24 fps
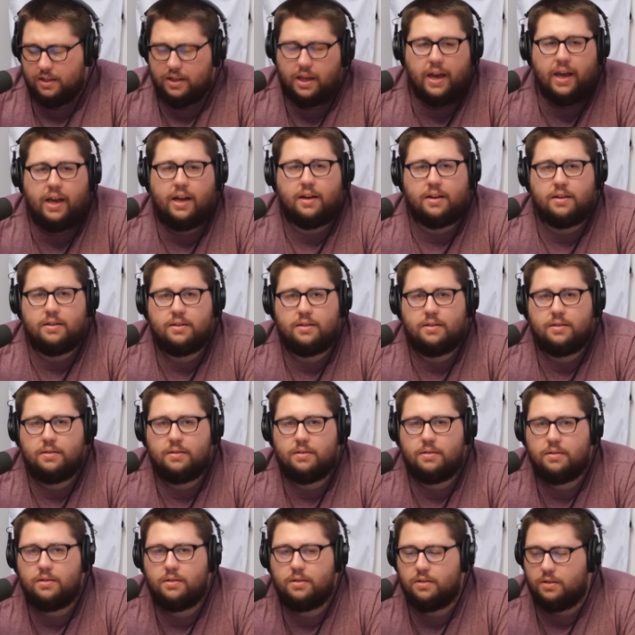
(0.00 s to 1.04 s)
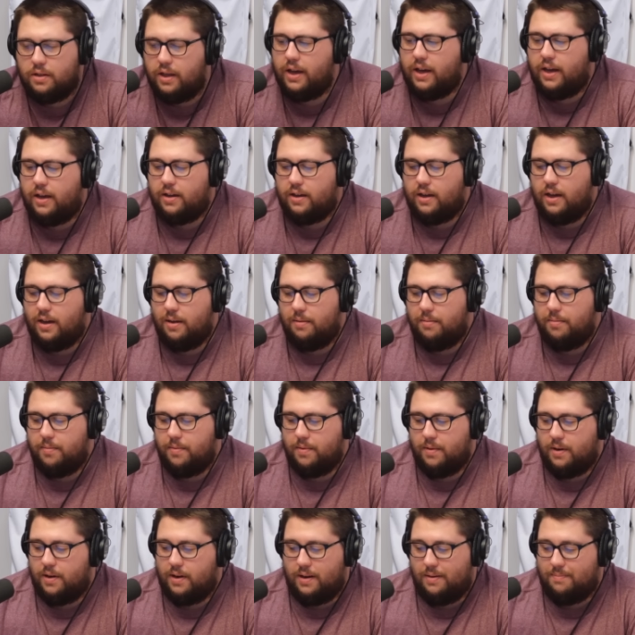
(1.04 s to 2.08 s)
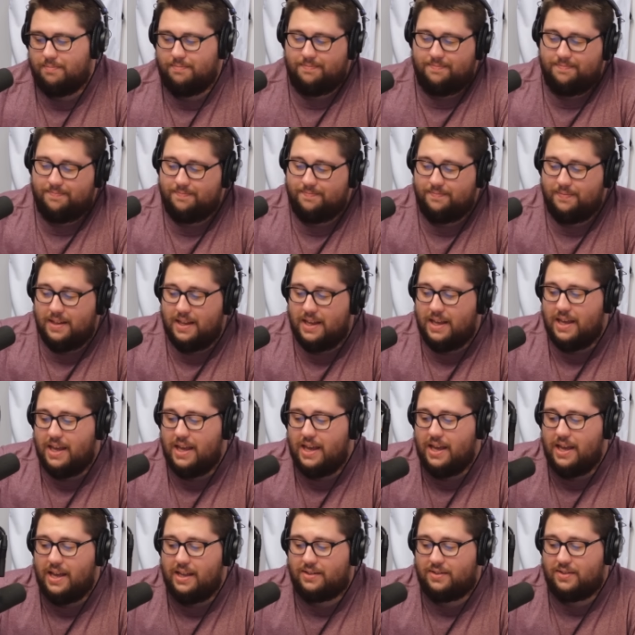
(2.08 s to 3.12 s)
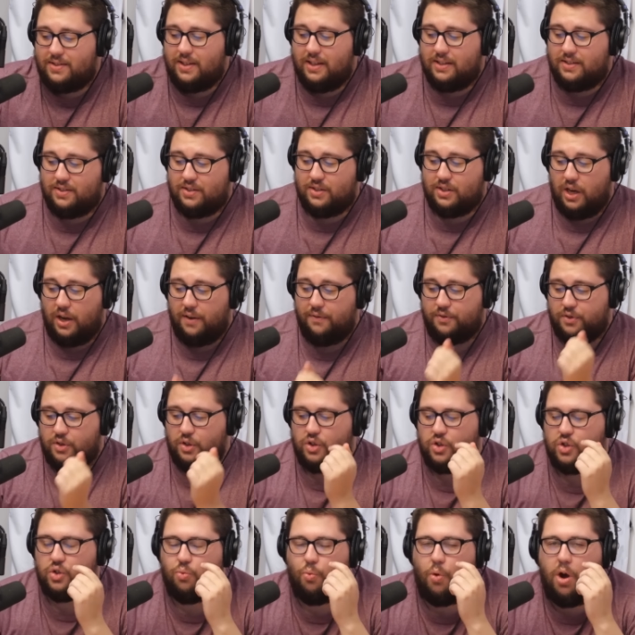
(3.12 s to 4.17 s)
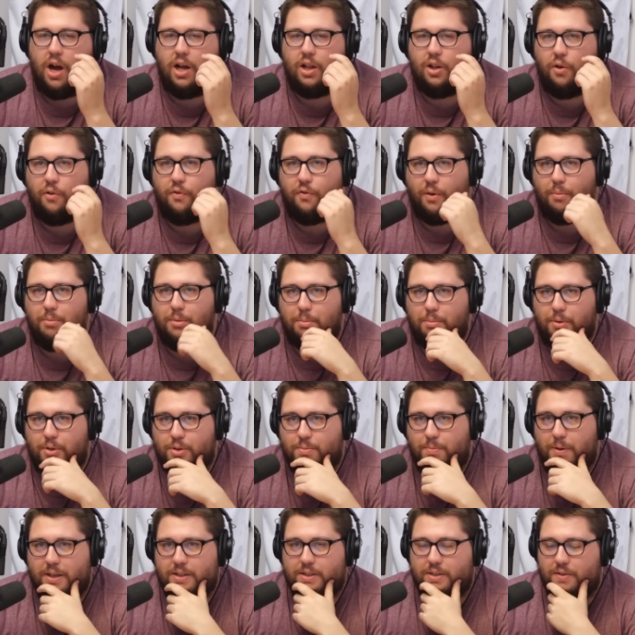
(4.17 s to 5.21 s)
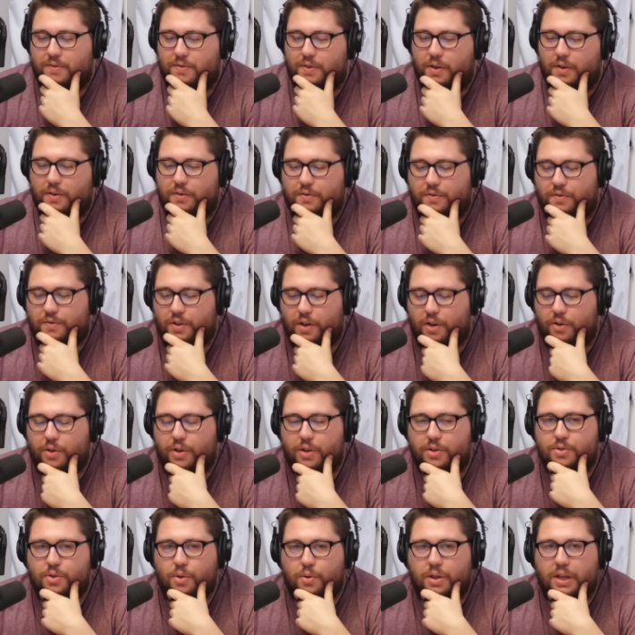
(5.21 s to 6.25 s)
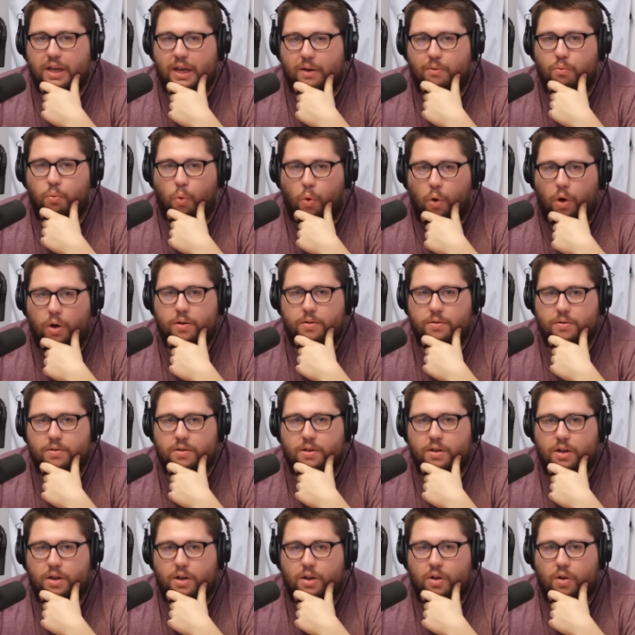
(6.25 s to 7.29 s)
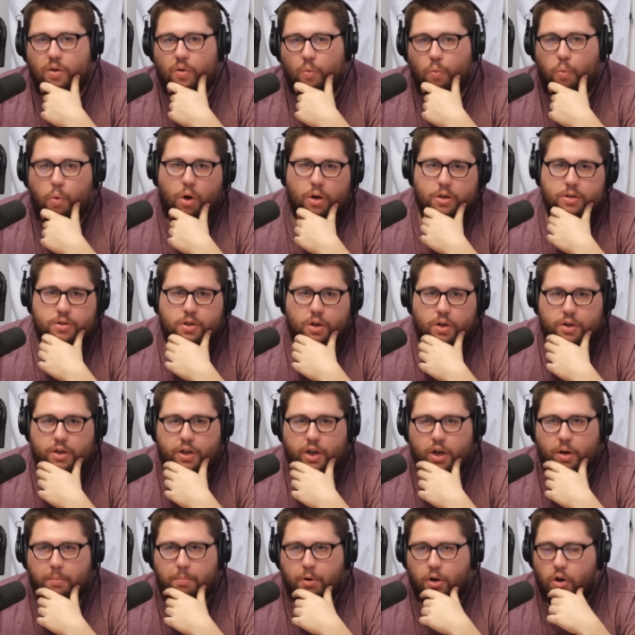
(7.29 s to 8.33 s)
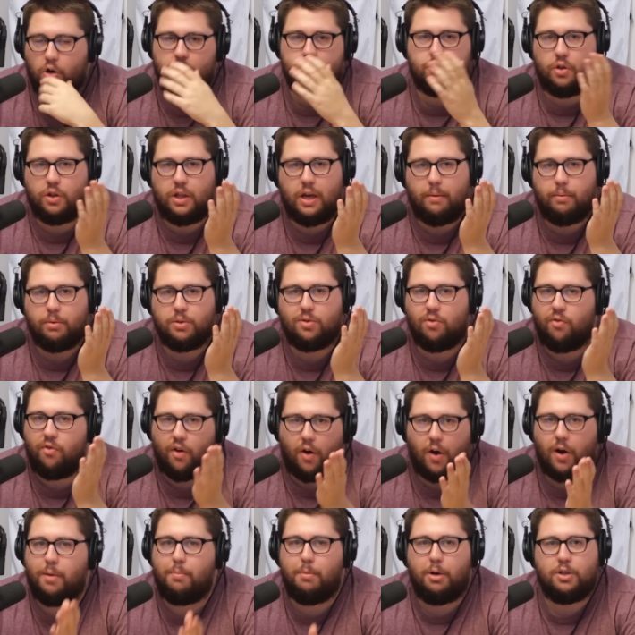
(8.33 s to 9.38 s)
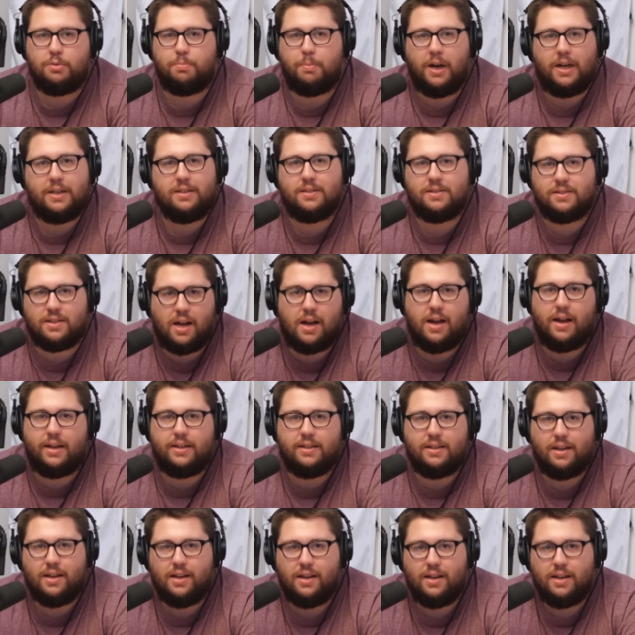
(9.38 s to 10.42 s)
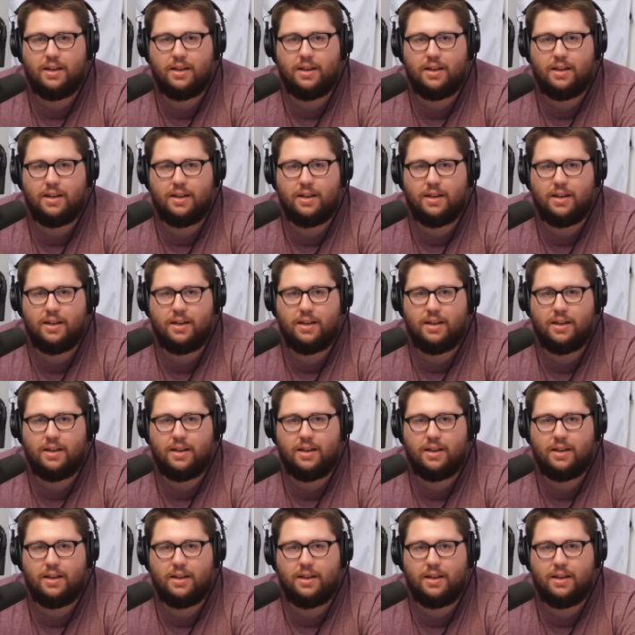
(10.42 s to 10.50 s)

Yeah. Yeah, I'm uh, it's it's tough to swallow from the perspective of, you know, he's only had one one good year, but also that was very much by design.